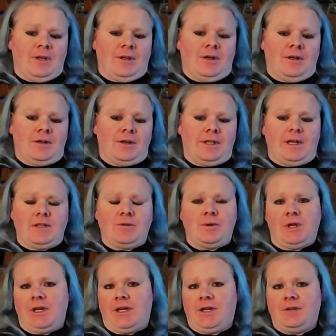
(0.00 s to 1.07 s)
you know, that's
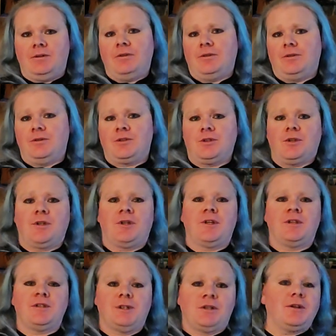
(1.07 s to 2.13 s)
why you should
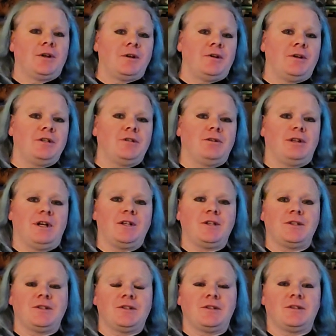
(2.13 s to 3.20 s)
consider going to a
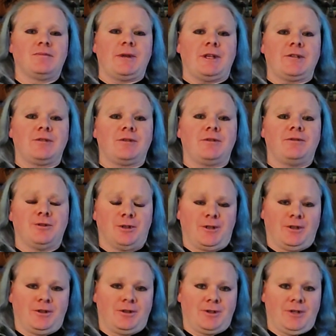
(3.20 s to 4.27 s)
licensed dispensary for
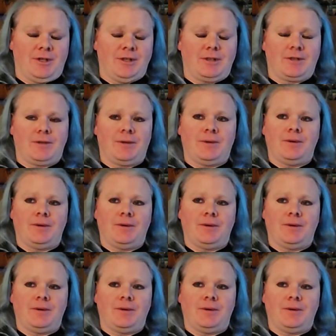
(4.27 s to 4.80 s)
your trees.